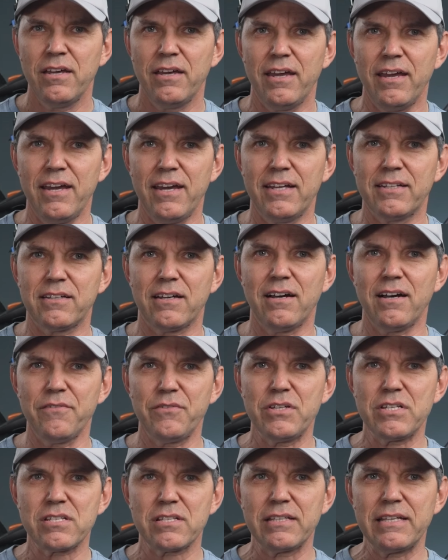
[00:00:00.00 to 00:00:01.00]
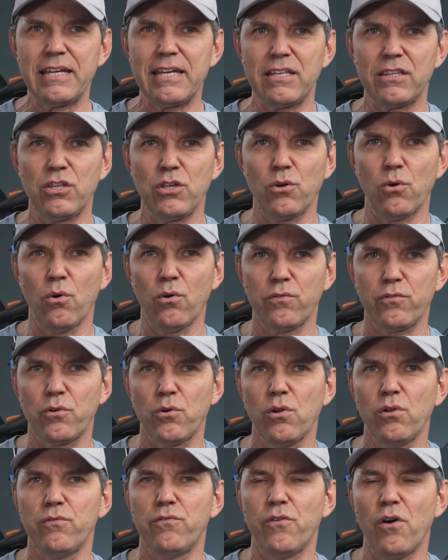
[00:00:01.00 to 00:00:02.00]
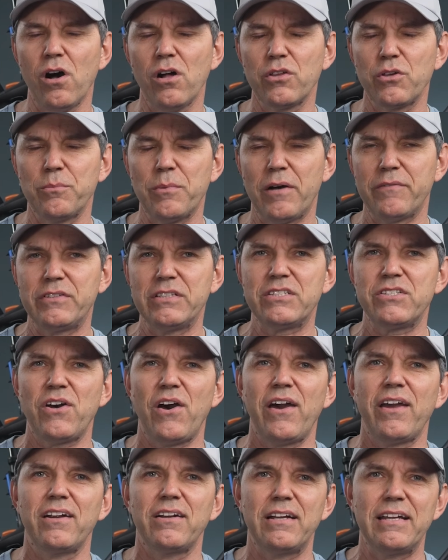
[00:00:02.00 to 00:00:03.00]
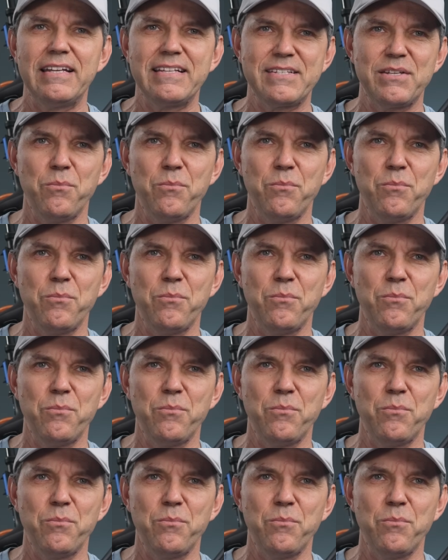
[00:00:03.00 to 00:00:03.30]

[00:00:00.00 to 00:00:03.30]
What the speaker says: And obviously the overall volume of the tire is